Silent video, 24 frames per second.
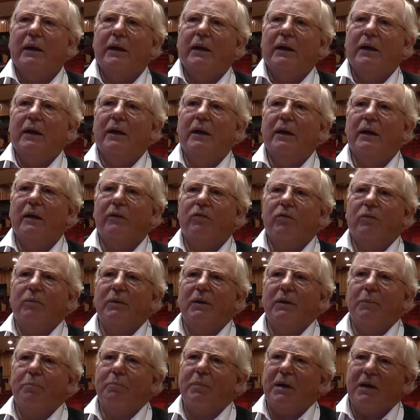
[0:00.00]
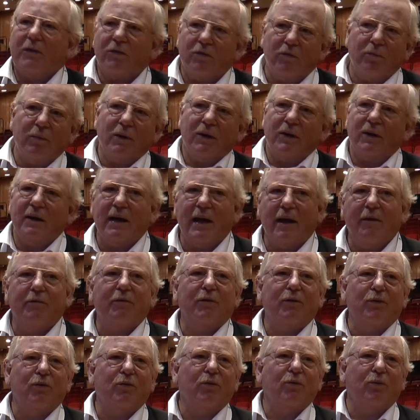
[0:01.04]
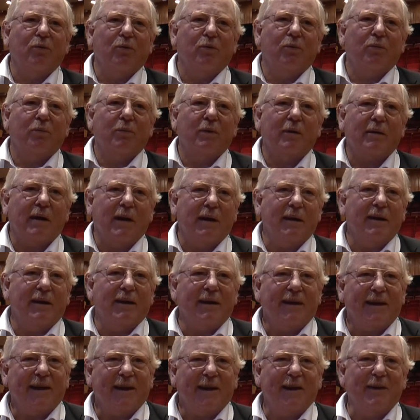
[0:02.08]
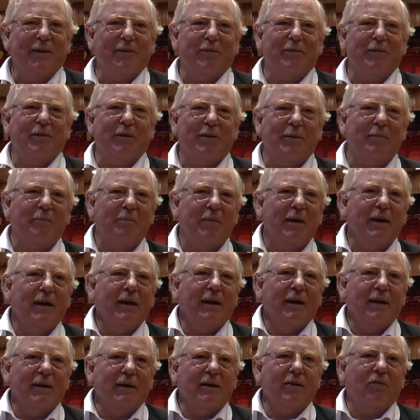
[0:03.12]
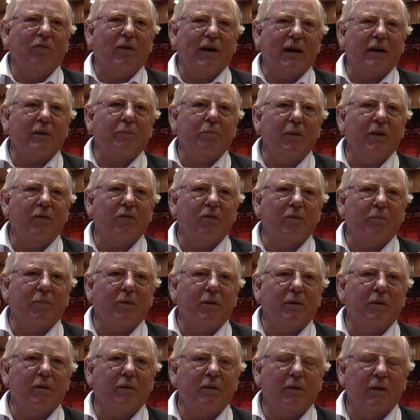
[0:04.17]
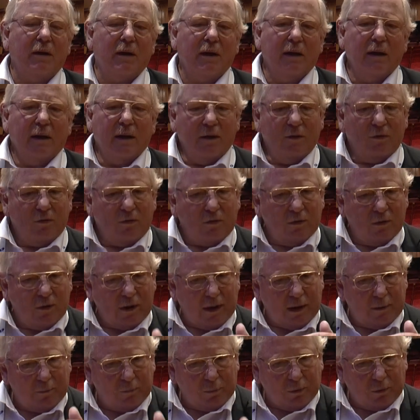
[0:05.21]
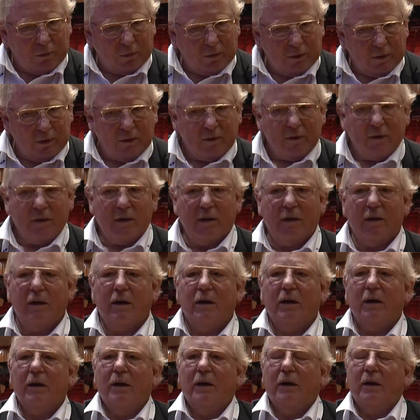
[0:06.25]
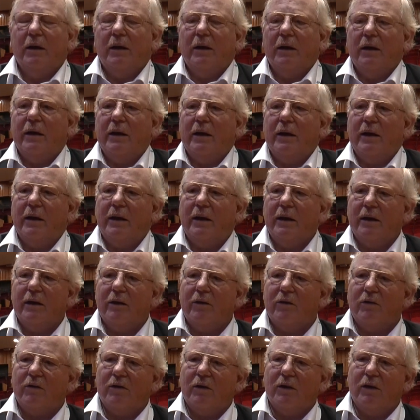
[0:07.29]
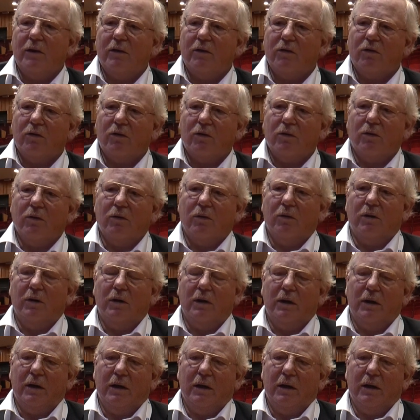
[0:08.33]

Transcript: So with the best we can ever do with any kind of a direct measurement is to that point. And so